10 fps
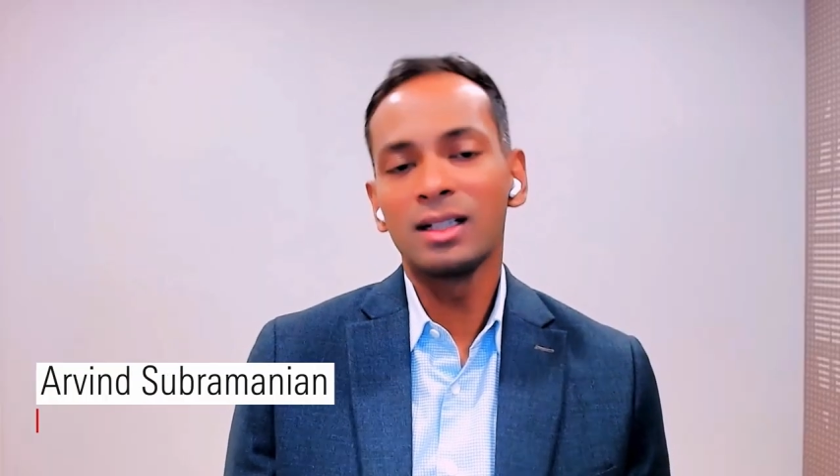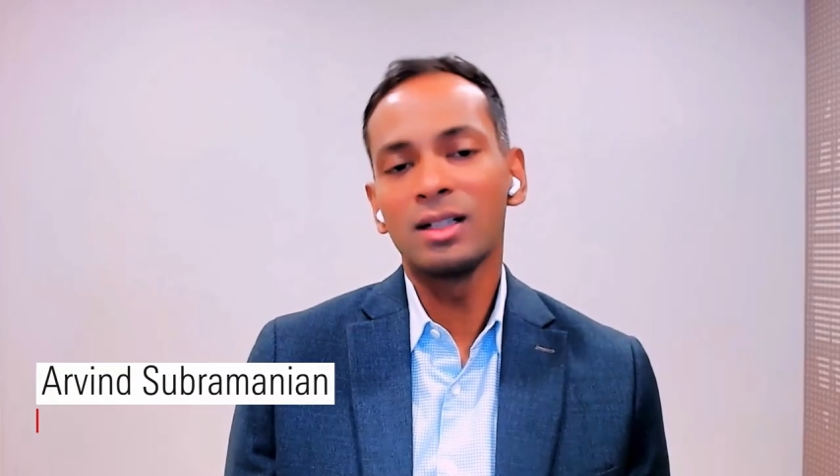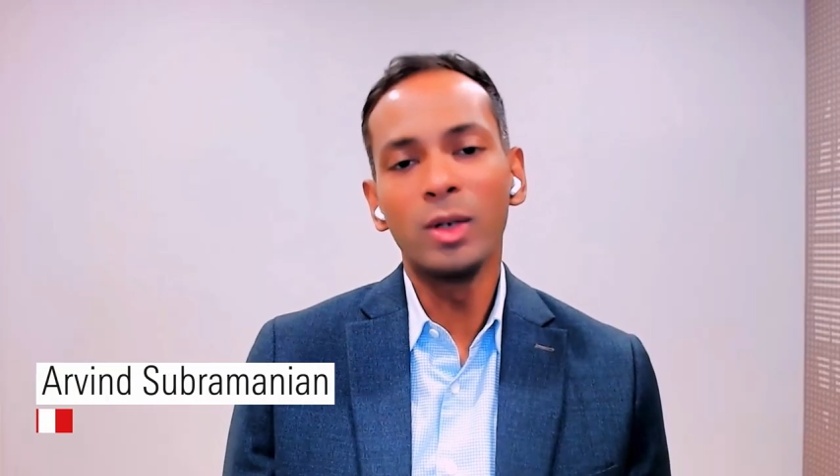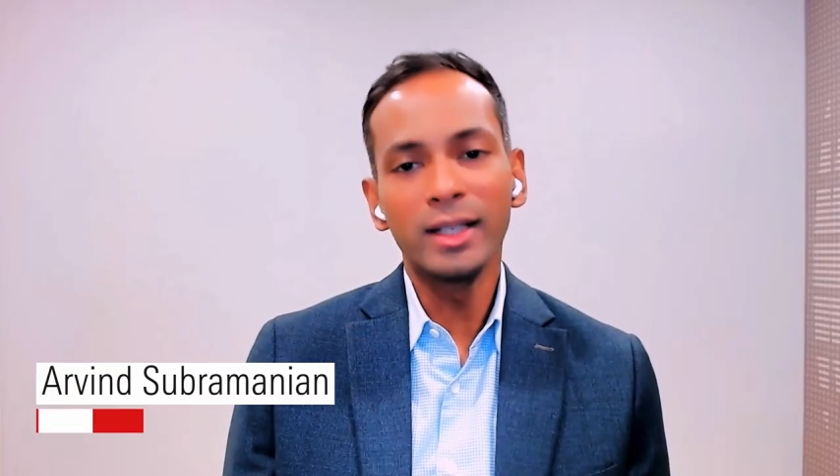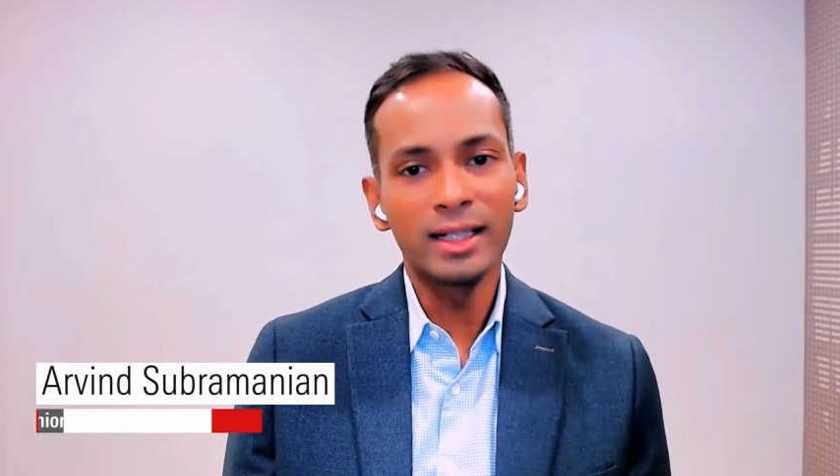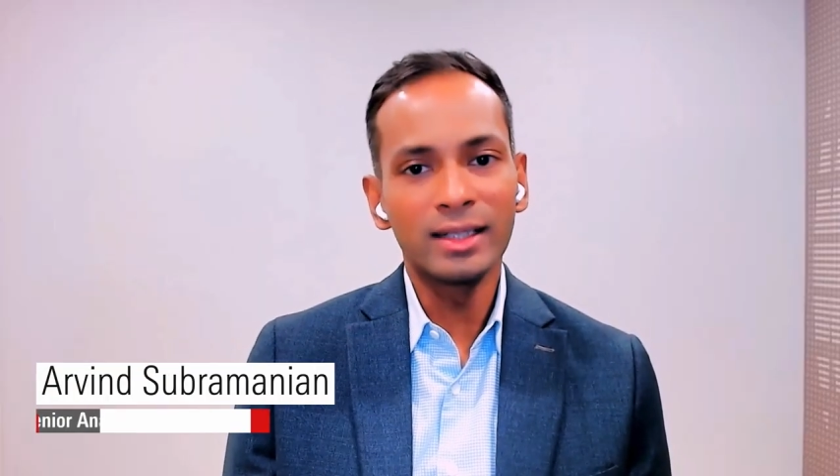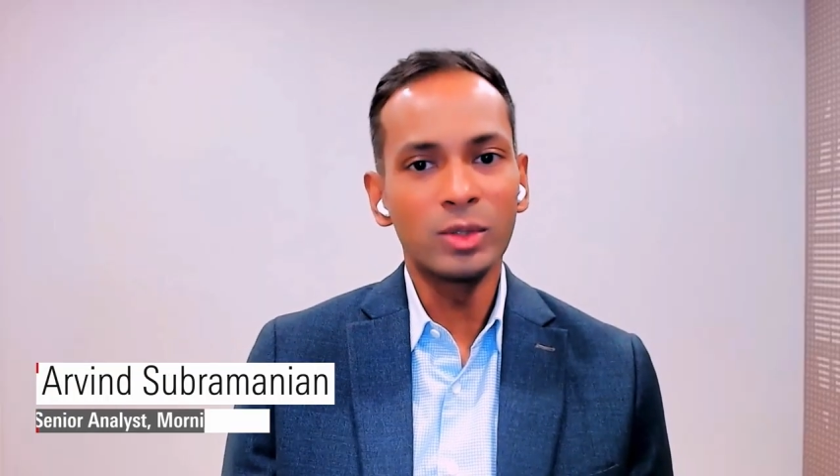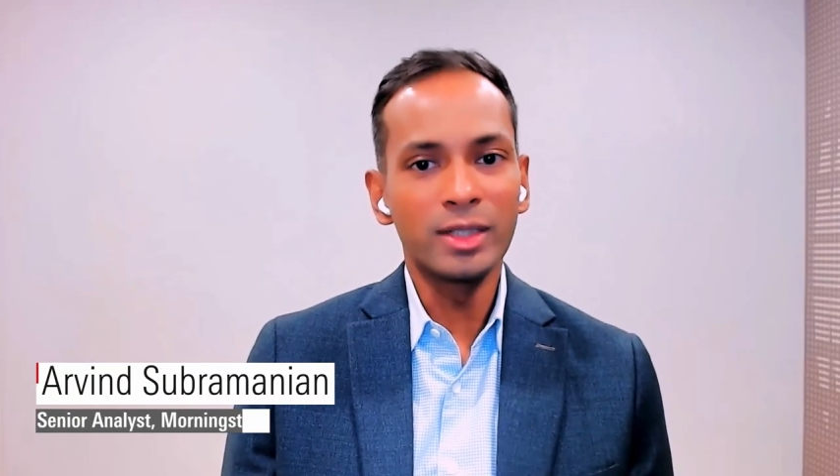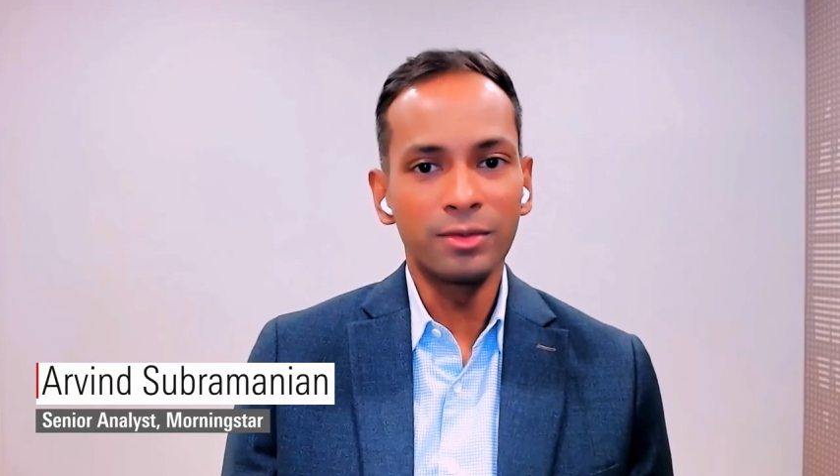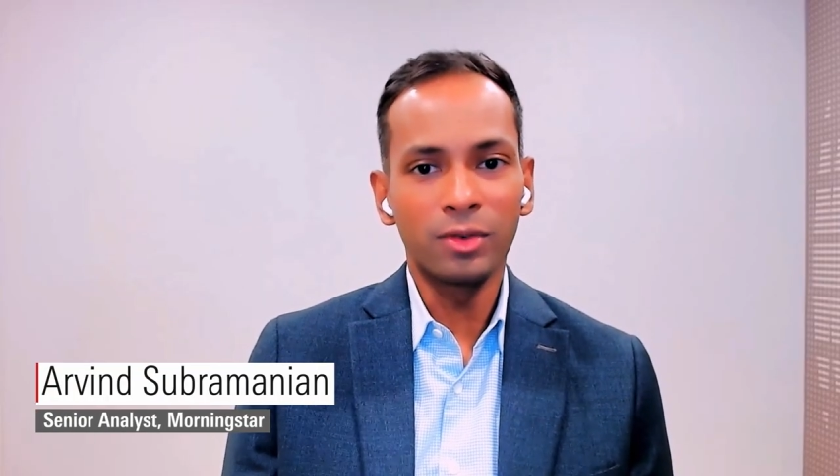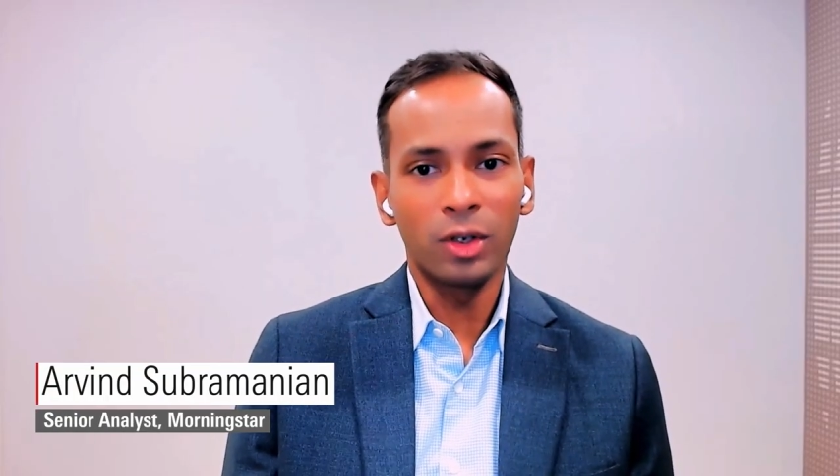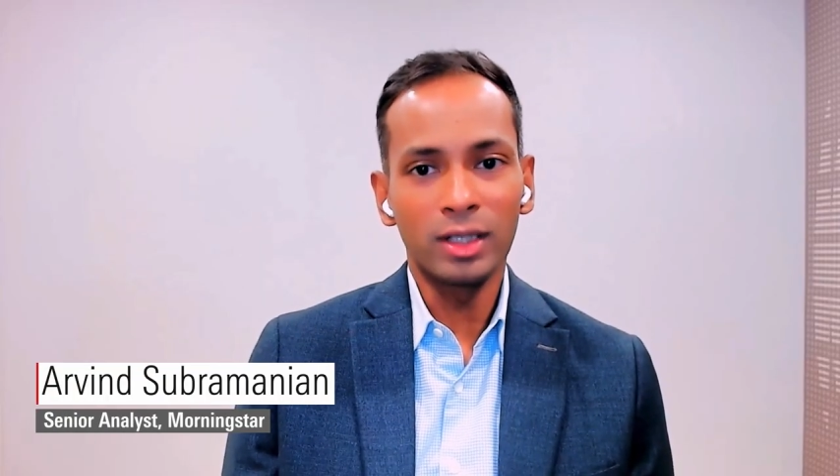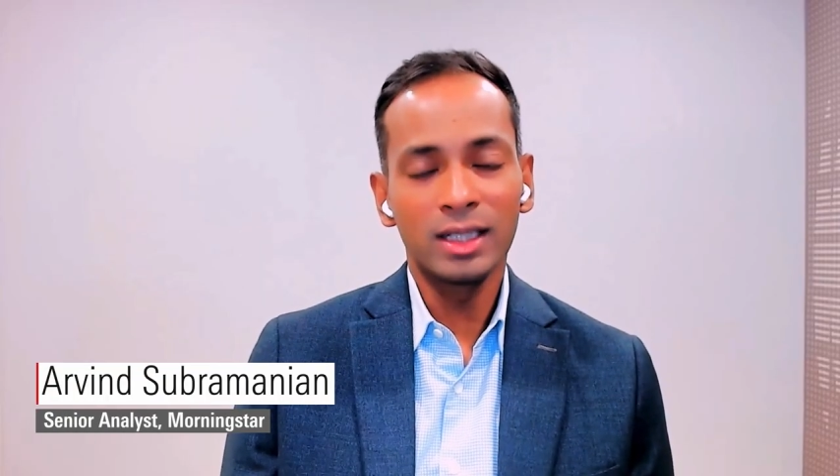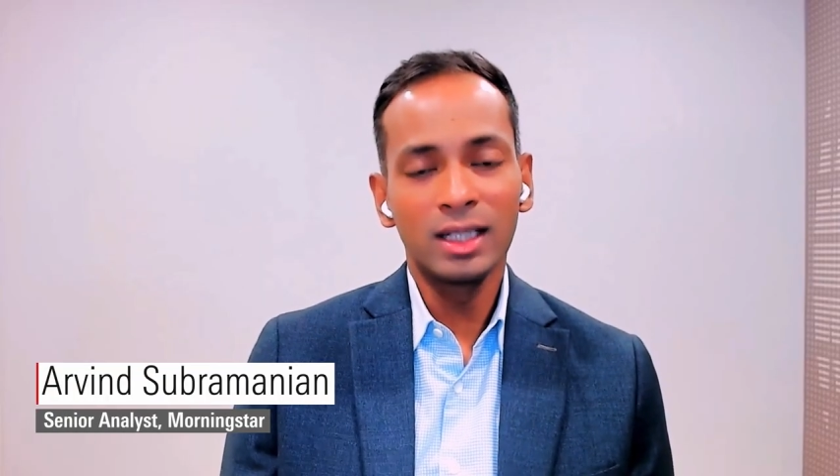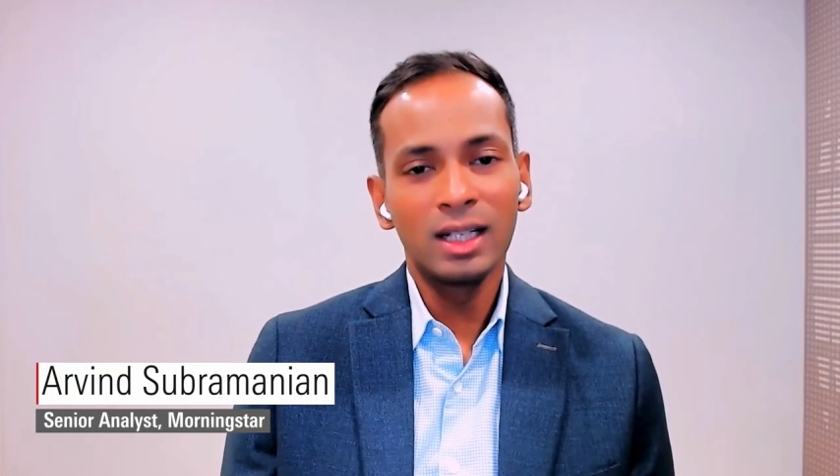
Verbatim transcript: going into default.